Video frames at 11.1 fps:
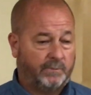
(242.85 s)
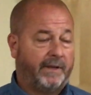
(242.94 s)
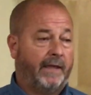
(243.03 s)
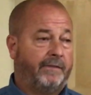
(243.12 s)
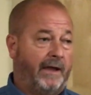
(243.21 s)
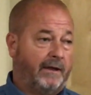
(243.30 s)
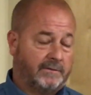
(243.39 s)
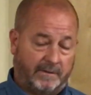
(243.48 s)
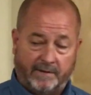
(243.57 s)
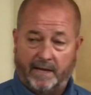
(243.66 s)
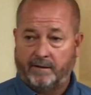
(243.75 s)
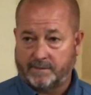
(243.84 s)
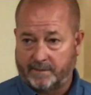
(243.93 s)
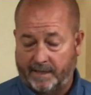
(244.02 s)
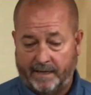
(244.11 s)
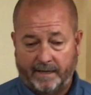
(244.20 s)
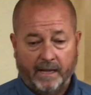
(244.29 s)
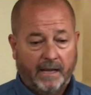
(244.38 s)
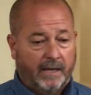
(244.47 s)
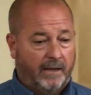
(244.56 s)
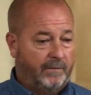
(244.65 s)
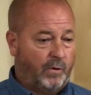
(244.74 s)
We got thousands of gallons of that.
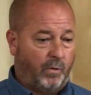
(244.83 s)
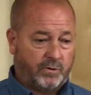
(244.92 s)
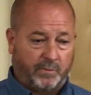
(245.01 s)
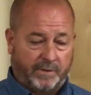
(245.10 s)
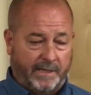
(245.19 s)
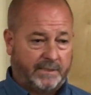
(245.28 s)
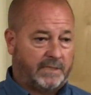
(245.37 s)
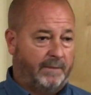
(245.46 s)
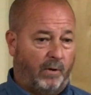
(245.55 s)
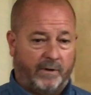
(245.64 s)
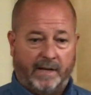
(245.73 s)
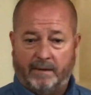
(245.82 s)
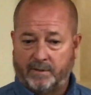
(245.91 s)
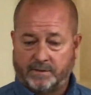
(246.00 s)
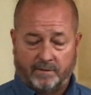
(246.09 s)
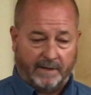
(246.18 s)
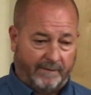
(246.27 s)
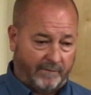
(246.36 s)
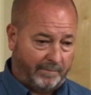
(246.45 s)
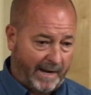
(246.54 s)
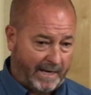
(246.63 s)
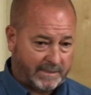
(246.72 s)
Of course, when kids come on campus, they're going to have their
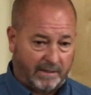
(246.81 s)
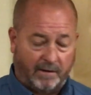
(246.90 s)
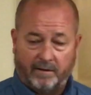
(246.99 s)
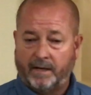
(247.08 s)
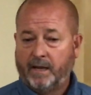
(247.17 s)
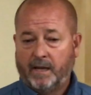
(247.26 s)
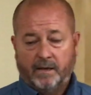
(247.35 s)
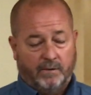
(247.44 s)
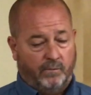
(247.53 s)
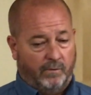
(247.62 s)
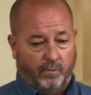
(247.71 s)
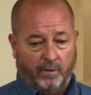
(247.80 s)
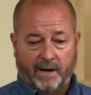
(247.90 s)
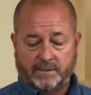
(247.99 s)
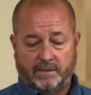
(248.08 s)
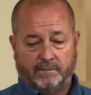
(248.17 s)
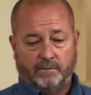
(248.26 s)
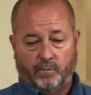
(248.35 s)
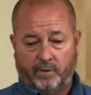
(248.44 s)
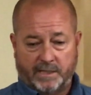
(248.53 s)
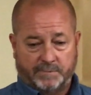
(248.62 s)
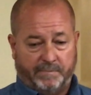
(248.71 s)
mask on. We're asking
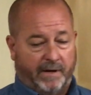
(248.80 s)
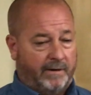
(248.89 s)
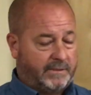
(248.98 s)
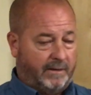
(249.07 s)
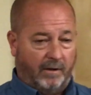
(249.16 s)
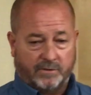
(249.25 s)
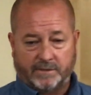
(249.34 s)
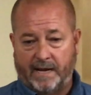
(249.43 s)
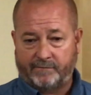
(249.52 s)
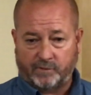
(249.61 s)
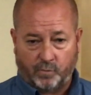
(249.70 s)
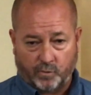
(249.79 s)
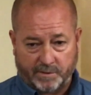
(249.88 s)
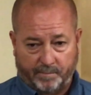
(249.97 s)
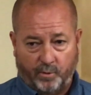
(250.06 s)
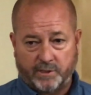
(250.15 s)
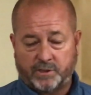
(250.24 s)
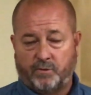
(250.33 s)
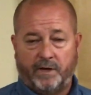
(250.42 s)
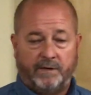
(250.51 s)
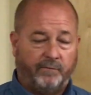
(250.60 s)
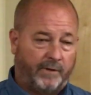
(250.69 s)
parents and all staff, of course, to
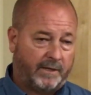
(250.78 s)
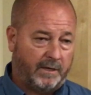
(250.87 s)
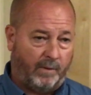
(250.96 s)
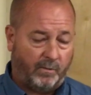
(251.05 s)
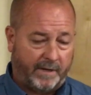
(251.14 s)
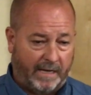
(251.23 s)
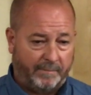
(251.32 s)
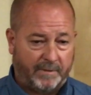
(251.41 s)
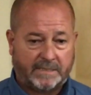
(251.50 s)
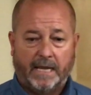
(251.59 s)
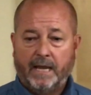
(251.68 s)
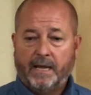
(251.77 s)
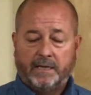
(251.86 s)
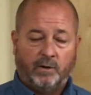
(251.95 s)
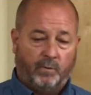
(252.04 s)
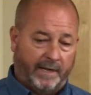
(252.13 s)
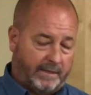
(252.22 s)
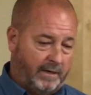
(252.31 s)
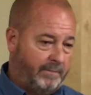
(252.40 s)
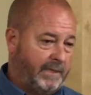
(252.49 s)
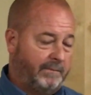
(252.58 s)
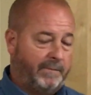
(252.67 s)
pre-screen before they come on campus. When they
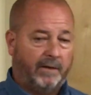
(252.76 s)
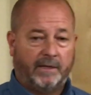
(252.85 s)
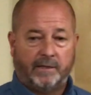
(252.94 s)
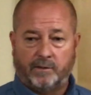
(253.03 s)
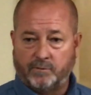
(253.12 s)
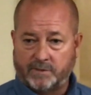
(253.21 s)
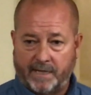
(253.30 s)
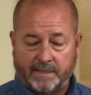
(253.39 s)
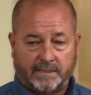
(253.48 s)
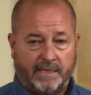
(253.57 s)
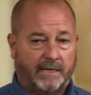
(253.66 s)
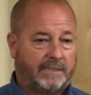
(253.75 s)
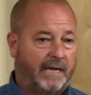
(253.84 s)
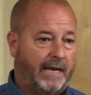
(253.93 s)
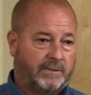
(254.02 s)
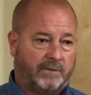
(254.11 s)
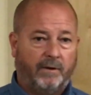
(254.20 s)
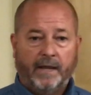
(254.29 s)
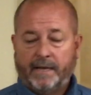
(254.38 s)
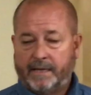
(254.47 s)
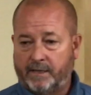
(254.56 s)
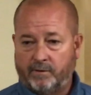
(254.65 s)
come in the building, they use hand sanitizer.
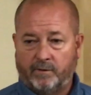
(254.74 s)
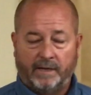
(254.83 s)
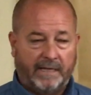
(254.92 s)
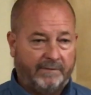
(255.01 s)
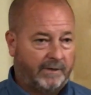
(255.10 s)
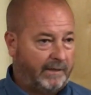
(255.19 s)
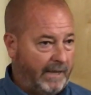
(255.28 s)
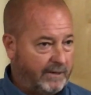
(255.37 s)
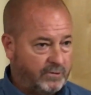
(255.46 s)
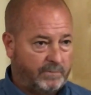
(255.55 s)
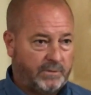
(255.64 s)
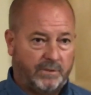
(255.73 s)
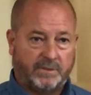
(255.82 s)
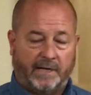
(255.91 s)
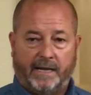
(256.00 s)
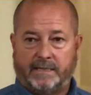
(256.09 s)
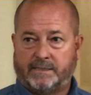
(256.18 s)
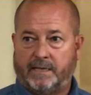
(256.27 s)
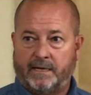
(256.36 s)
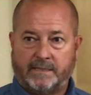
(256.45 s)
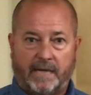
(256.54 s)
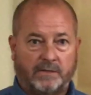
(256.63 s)
Entering and leaving classrooms using hand
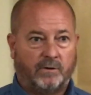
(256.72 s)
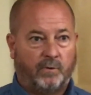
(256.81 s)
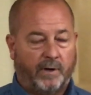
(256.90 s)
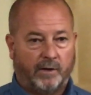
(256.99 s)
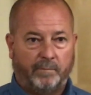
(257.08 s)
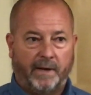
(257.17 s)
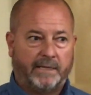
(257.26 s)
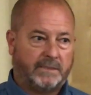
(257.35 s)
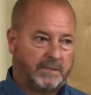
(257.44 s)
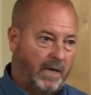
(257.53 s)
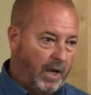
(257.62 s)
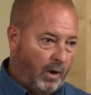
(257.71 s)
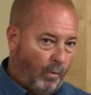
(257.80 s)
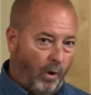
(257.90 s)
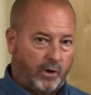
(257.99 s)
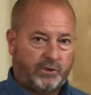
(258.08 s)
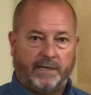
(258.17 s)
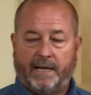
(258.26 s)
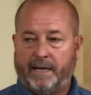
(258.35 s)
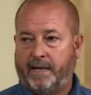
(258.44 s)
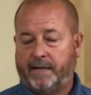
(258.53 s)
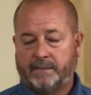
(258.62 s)
sanitizer on a regular basis, washing
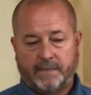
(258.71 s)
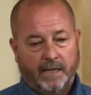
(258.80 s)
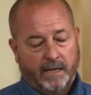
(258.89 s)
hands.